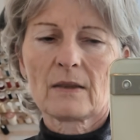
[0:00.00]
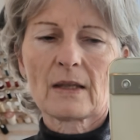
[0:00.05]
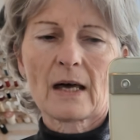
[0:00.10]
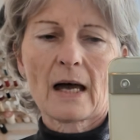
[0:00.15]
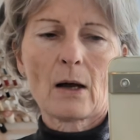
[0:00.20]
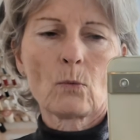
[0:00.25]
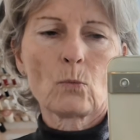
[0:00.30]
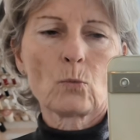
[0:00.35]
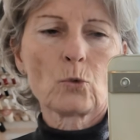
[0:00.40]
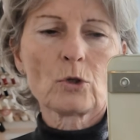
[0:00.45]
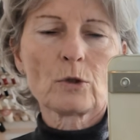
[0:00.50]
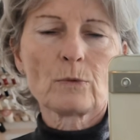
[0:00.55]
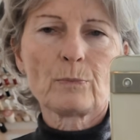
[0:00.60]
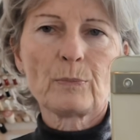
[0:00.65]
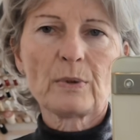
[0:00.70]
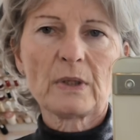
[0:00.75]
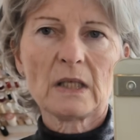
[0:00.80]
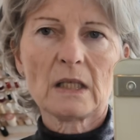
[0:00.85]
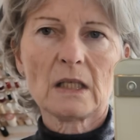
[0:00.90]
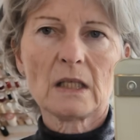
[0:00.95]
that
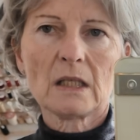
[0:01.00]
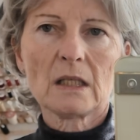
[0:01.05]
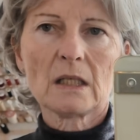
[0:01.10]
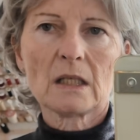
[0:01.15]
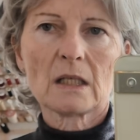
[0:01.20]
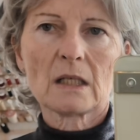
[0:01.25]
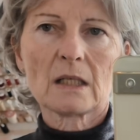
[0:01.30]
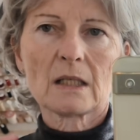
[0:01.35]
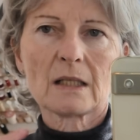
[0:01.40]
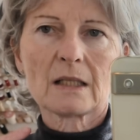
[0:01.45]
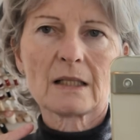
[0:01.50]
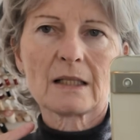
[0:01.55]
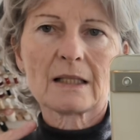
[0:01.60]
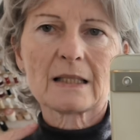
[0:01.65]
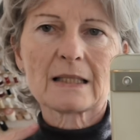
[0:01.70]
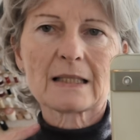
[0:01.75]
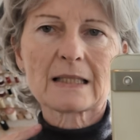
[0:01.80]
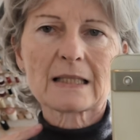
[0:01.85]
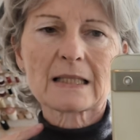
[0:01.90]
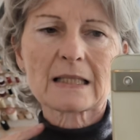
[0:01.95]
would be
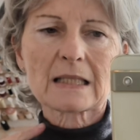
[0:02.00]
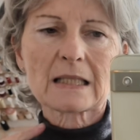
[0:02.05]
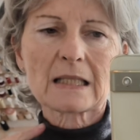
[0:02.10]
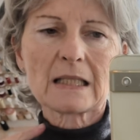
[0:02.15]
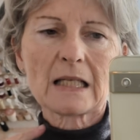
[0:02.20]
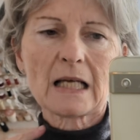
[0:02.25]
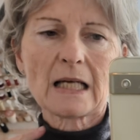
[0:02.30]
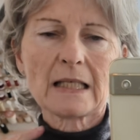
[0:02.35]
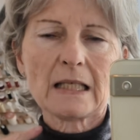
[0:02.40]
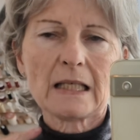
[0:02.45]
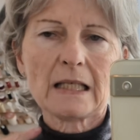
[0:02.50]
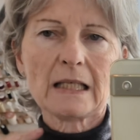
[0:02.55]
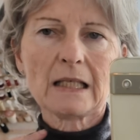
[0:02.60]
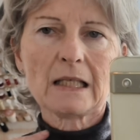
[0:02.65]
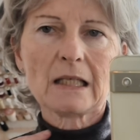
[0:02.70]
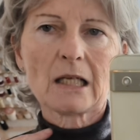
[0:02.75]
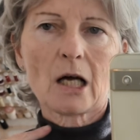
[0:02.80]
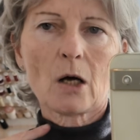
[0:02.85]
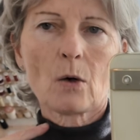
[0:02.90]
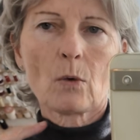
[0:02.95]

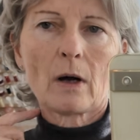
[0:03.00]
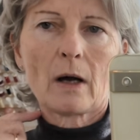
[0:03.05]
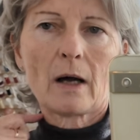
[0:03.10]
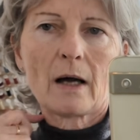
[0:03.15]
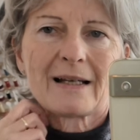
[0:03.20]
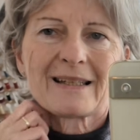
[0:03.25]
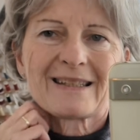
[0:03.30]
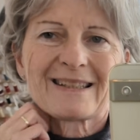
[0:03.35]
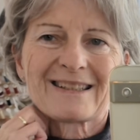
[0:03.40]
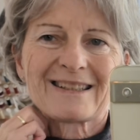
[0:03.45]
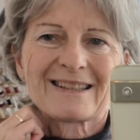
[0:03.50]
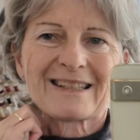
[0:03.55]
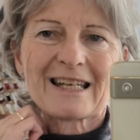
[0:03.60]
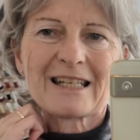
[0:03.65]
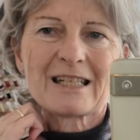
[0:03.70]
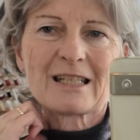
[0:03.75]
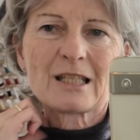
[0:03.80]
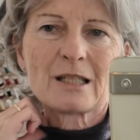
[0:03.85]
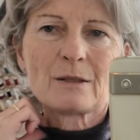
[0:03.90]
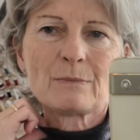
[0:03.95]
slightly lower, a
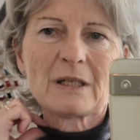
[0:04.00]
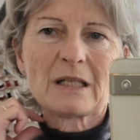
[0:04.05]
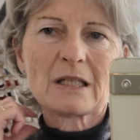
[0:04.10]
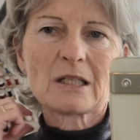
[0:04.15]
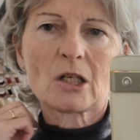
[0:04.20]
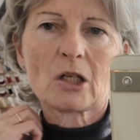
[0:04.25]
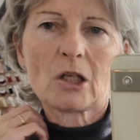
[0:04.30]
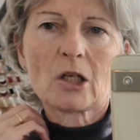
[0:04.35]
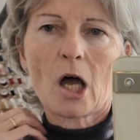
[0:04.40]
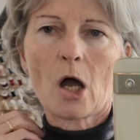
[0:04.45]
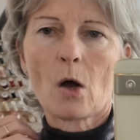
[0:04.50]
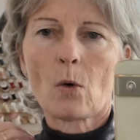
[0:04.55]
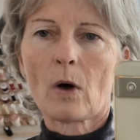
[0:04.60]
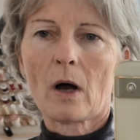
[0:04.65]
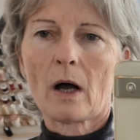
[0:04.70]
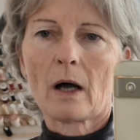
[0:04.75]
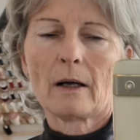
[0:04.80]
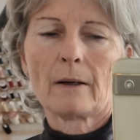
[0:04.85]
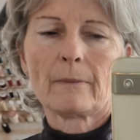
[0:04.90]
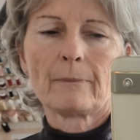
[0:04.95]
centimetre
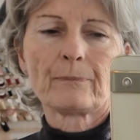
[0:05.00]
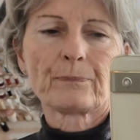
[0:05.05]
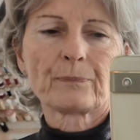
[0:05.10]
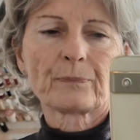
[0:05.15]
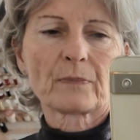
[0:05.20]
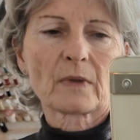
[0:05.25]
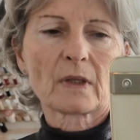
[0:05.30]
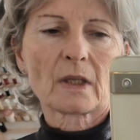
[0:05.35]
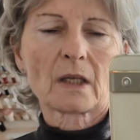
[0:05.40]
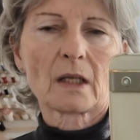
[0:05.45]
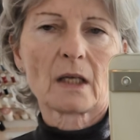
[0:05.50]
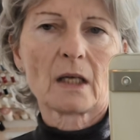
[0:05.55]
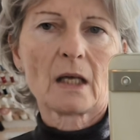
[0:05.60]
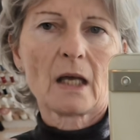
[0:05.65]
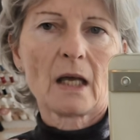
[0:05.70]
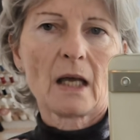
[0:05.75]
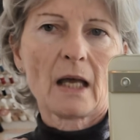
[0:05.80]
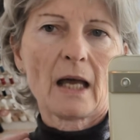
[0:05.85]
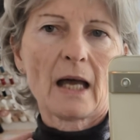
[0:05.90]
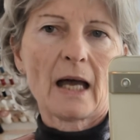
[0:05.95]
lower.
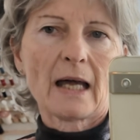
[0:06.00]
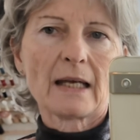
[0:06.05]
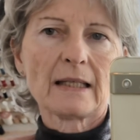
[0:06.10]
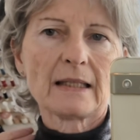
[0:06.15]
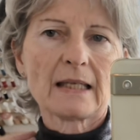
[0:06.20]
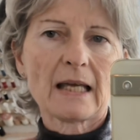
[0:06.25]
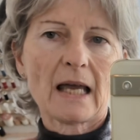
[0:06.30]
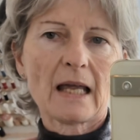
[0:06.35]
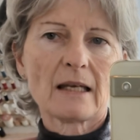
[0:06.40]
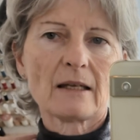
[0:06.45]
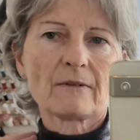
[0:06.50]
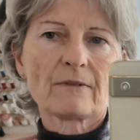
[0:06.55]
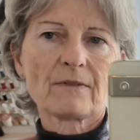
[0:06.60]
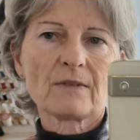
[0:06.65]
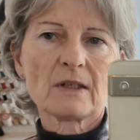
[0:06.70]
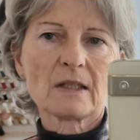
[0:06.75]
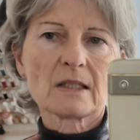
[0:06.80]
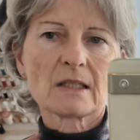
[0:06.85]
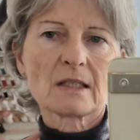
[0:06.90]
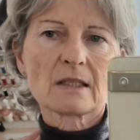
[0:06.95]
And again,
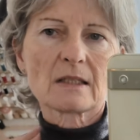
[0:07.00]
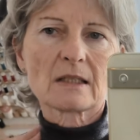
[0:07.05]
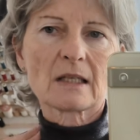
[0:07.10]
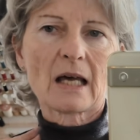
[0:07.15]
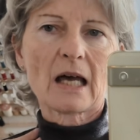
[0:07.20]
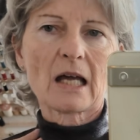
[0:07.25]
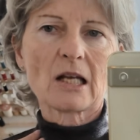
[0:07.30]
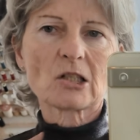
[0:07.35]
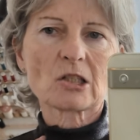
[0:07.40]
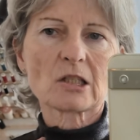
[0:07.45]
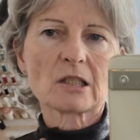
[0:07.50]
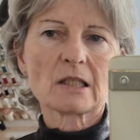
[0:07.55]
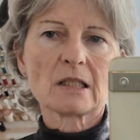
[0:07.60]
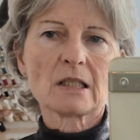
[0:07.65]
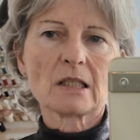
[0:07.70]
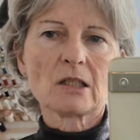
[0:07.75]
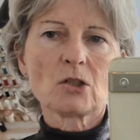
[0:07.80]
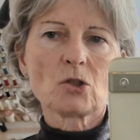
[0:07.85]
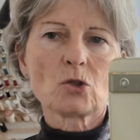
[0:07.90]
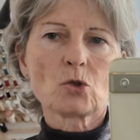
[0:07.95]
if this
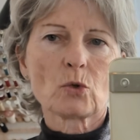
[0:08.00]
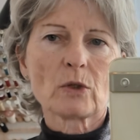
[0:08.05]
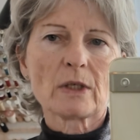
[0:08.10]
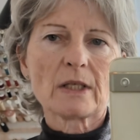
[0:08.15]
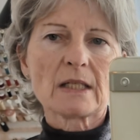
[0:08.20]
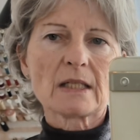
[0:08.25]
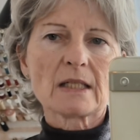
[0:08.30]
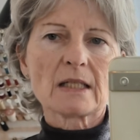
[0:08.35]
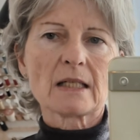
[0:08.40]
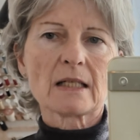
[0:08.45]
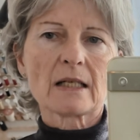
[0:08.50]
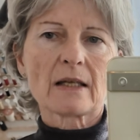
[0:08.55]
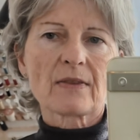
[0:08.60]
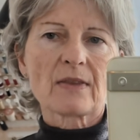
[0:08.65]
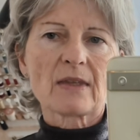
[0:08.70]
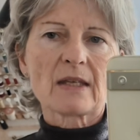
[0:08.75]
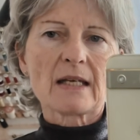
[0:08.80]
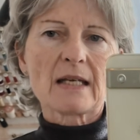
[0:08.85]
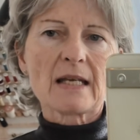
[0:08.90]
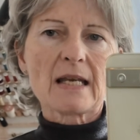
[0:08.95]
actually joined in
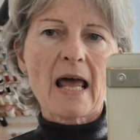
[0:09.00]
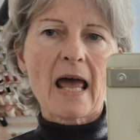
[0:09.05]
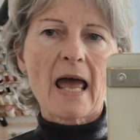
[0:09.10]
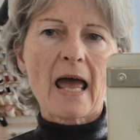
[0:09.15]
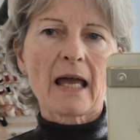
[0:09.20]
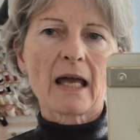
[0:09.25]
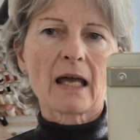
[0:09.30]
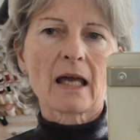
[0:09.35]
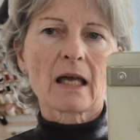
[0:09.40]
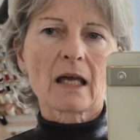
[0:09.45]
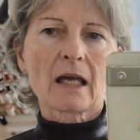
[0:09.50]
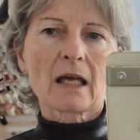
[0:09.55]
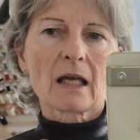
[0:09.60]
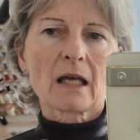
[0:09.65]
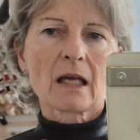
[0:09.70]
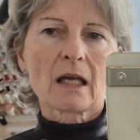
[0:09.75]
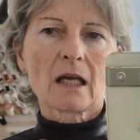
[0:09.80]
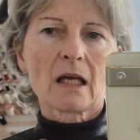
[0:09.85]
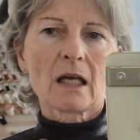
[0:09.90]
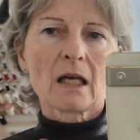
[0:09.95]
at the neck,
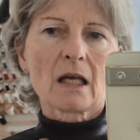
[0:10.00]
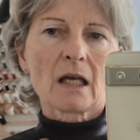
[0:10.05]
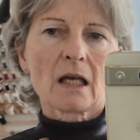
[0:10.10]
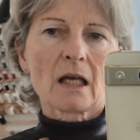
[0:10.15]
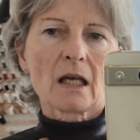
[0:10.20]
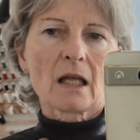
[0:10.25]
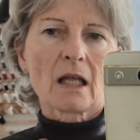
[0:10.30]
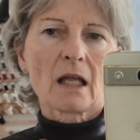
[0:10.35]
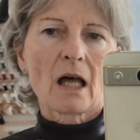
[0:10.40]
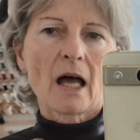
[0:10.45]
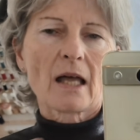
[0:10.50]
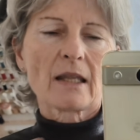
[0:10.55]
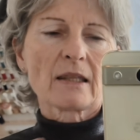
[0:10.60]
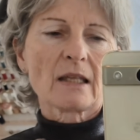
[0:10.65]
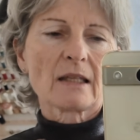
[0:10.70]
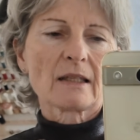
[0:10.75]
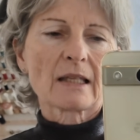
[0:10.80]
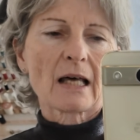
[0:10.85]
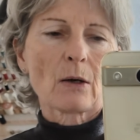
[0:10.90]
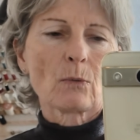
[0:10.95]
I
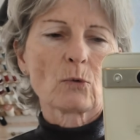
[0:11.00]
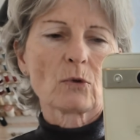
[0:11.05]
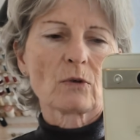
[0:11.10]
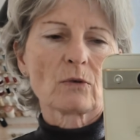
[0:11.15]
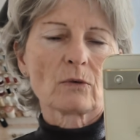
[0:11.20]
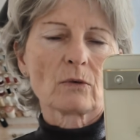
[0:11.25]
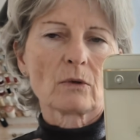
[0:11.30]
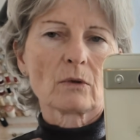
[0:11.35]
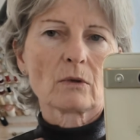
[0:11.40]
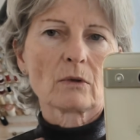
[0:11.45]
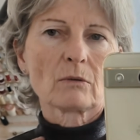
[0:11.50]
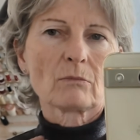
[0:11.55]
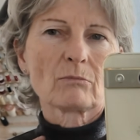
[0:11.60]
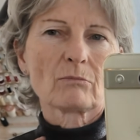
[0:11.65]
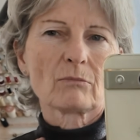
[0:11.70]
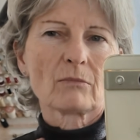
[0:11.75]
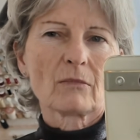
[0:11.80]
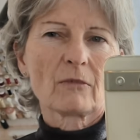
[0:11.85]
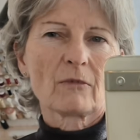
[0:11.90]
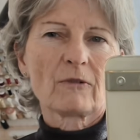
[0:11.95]
think that would
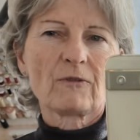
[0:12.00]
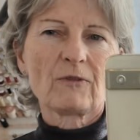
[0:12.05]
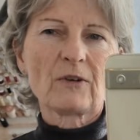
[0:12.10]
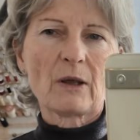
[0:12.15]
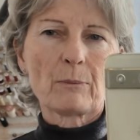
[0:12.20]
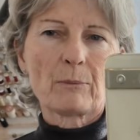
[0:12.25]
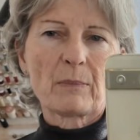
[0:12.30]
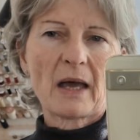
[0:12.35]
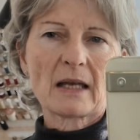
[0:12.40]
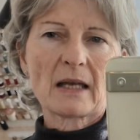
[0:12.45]
fit